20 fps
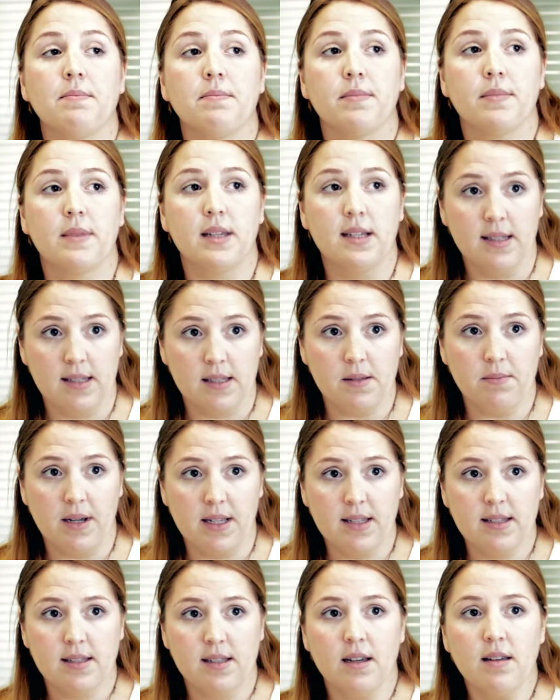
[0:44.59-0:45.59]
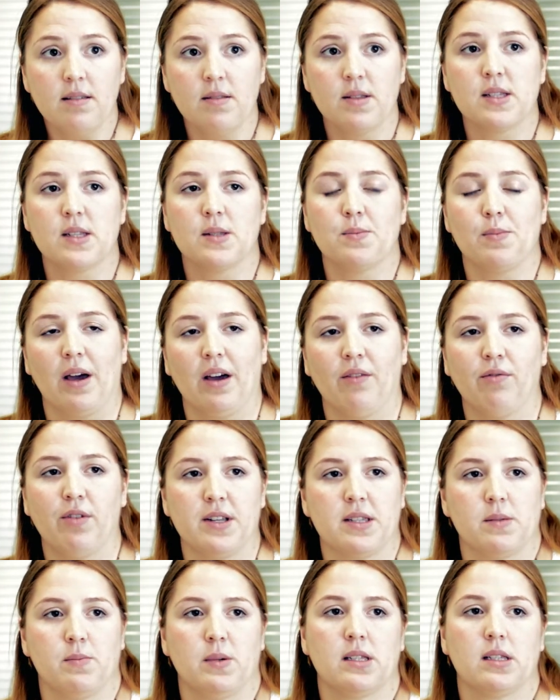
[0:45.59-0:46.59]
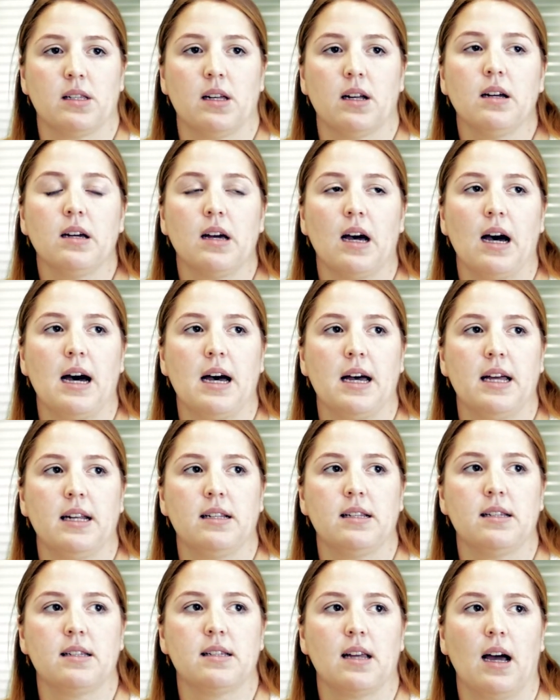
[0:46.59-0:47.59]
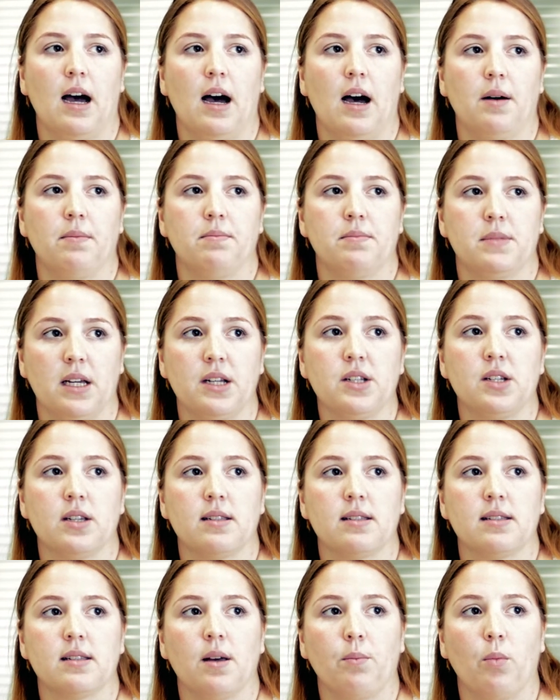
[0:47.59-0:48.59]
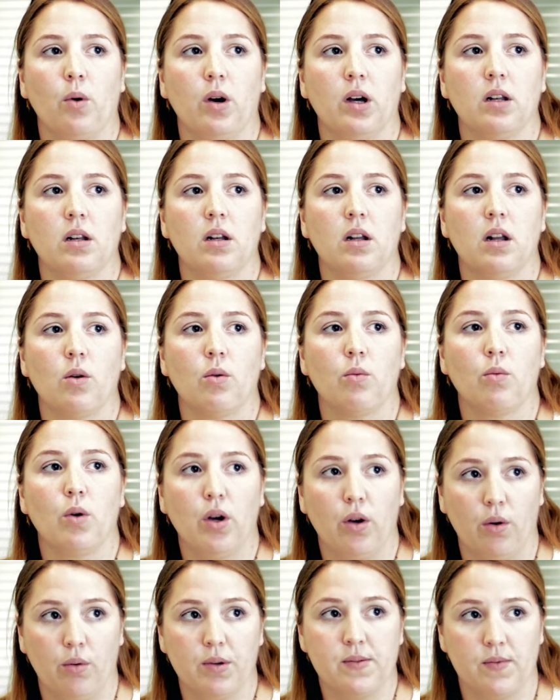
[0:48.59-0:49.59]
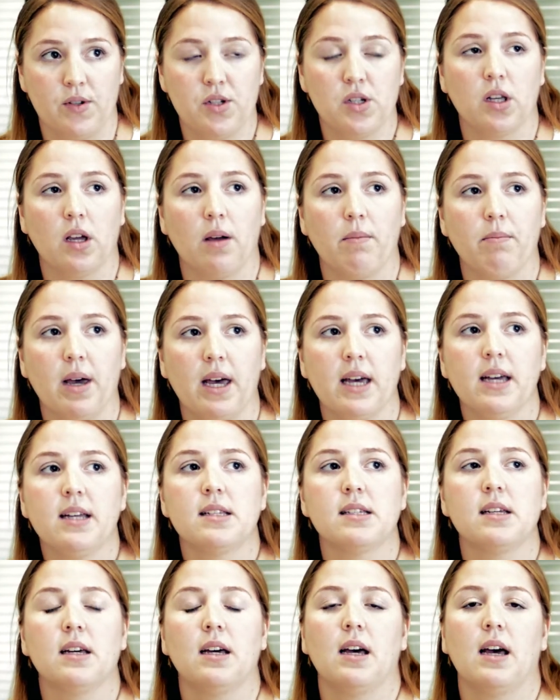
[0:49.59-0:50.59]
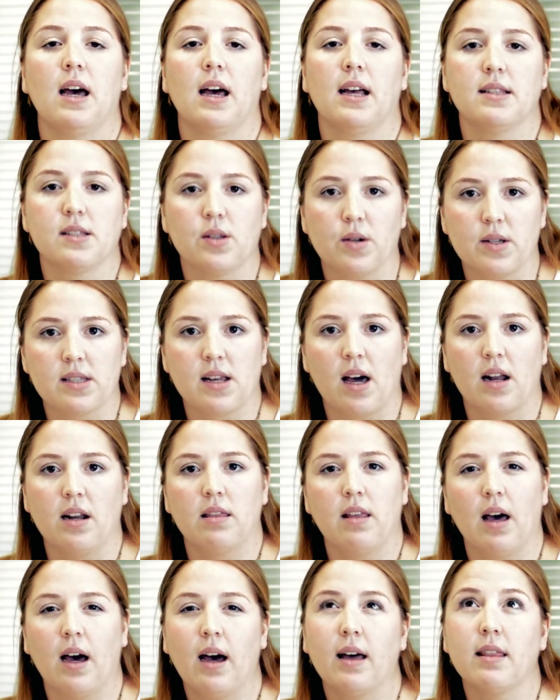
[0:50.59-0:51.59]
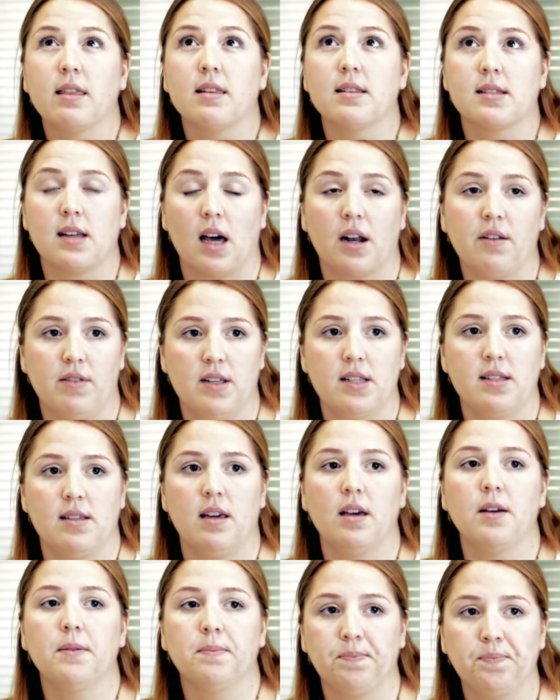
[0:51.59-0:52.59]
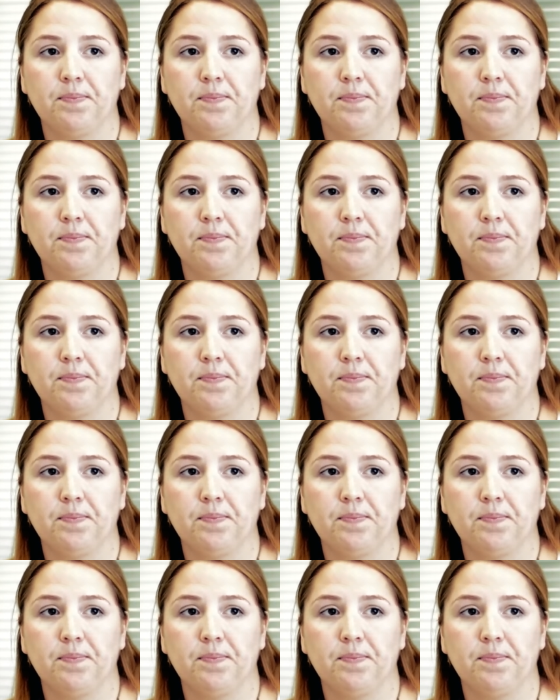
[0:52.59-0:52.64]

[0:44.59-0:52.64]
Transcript: This semester, this is my first semester, and teaching someone who was visually impaired, and so I started that at the start of this year.